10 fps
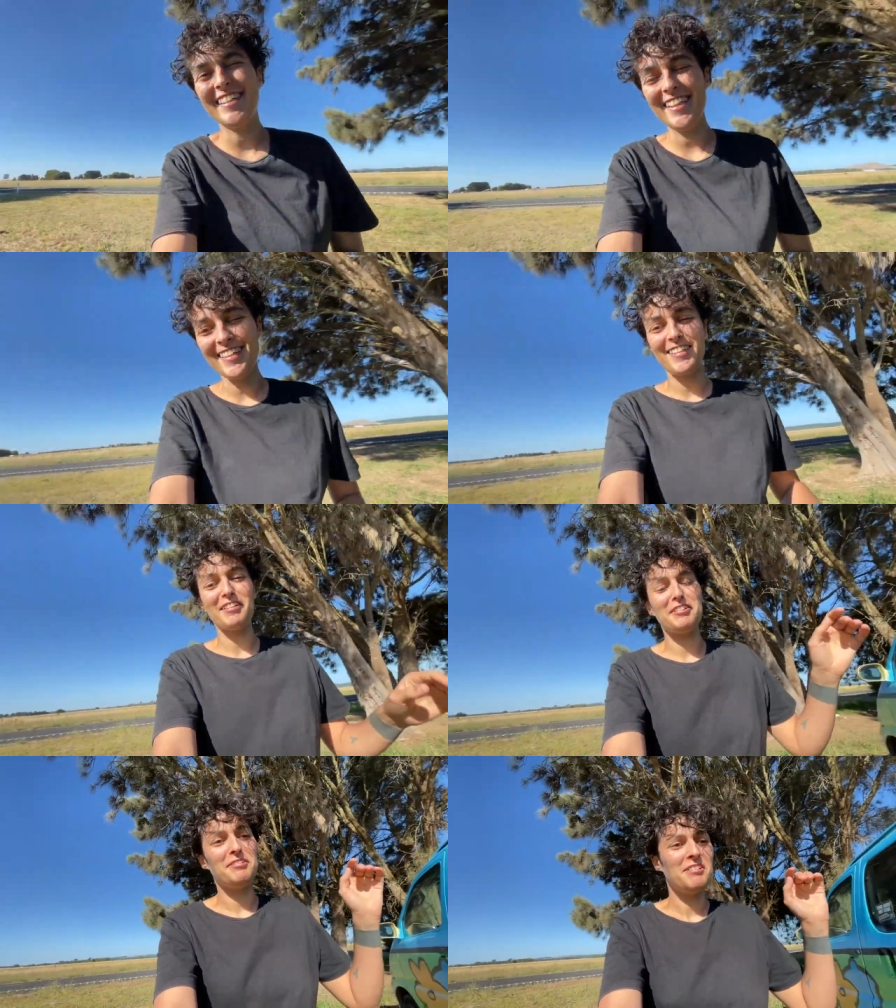think
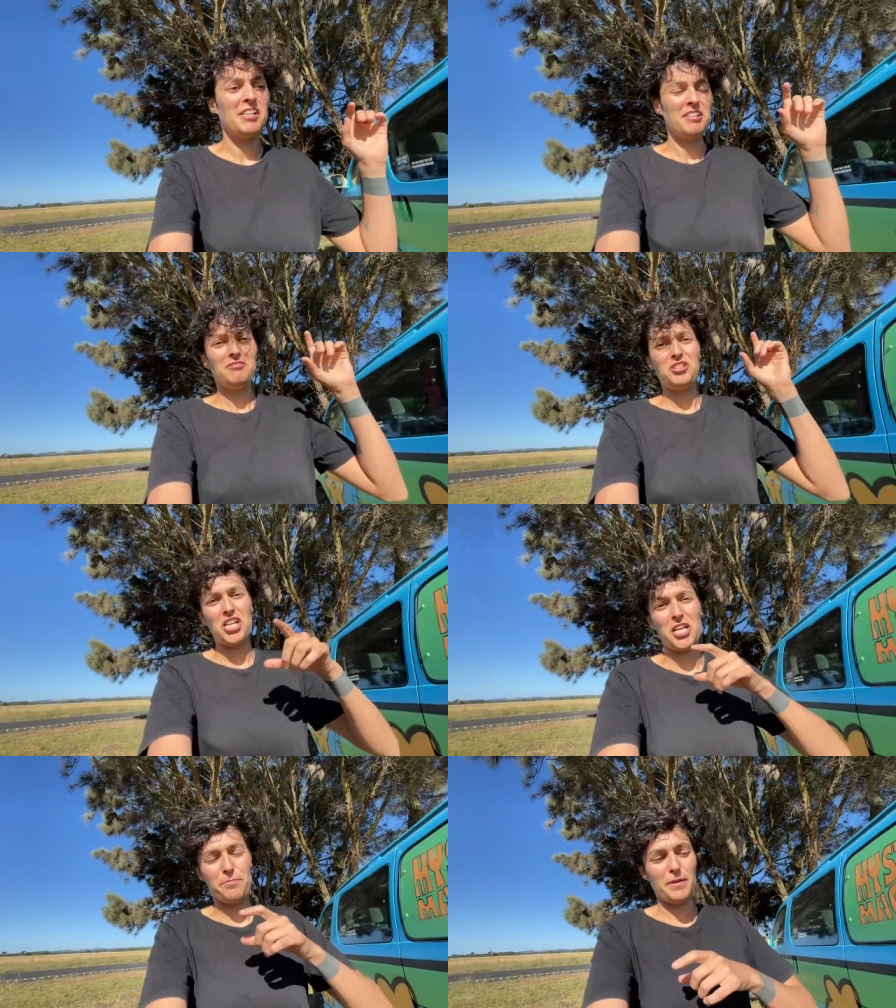uh,
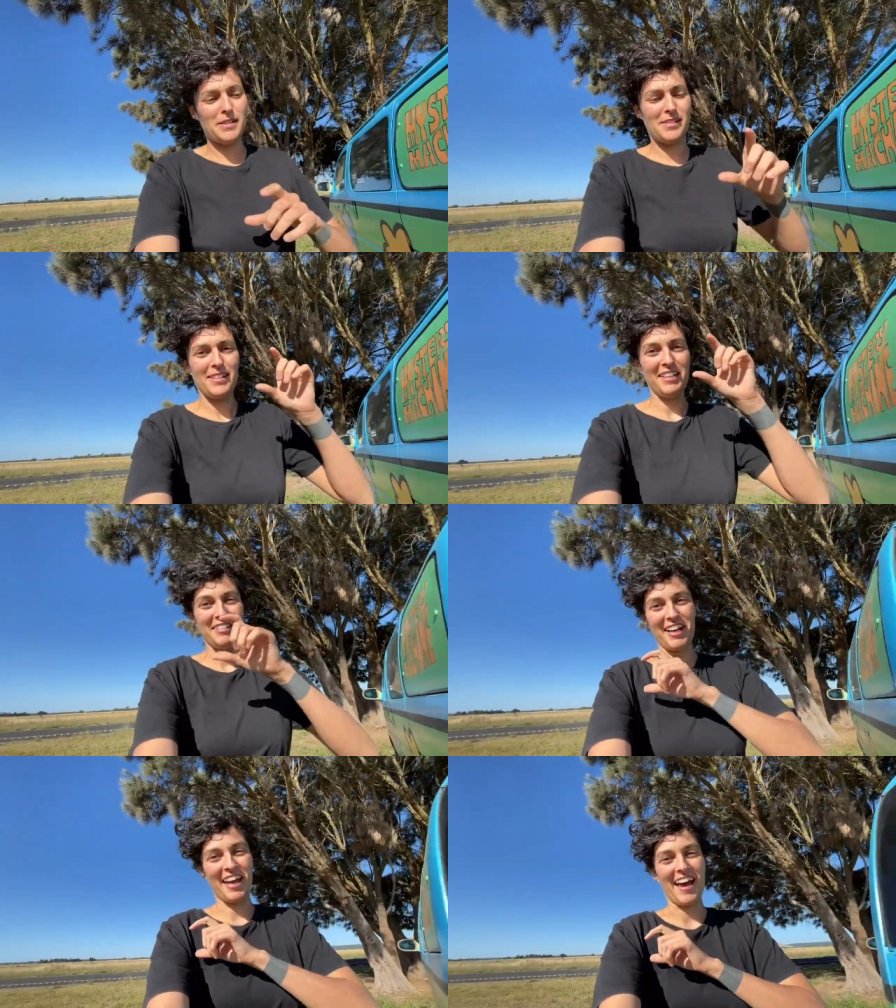chickpeas in
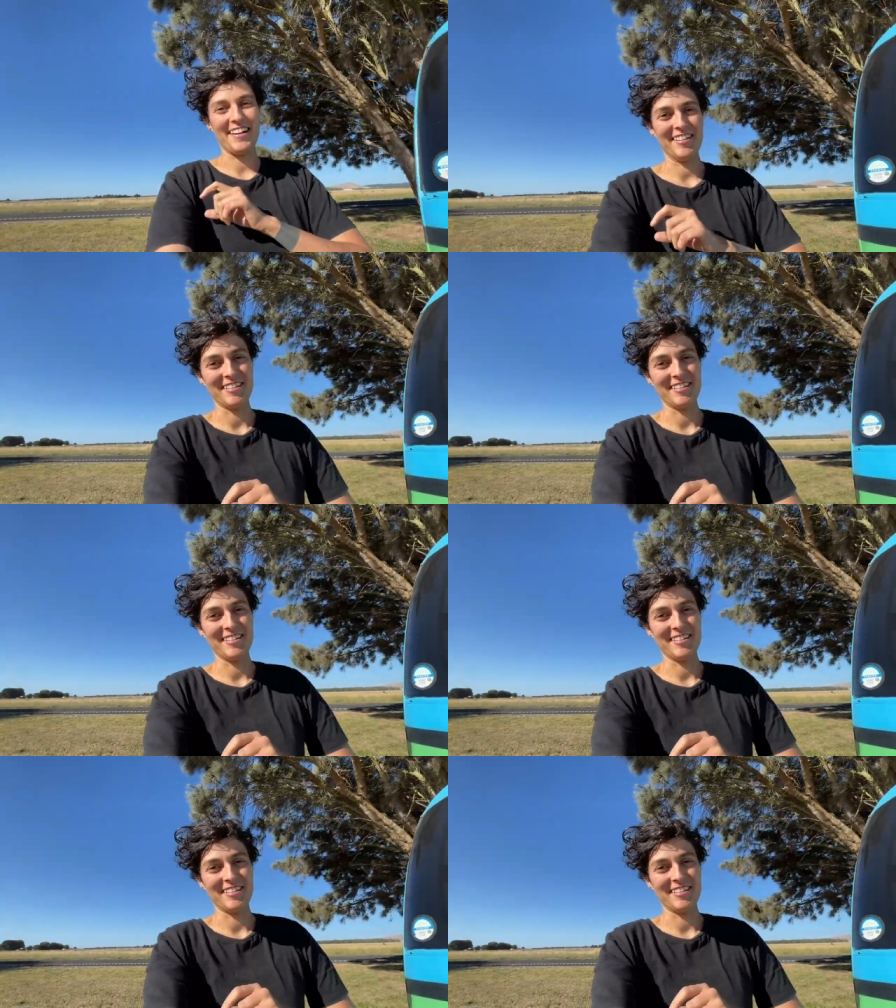the can.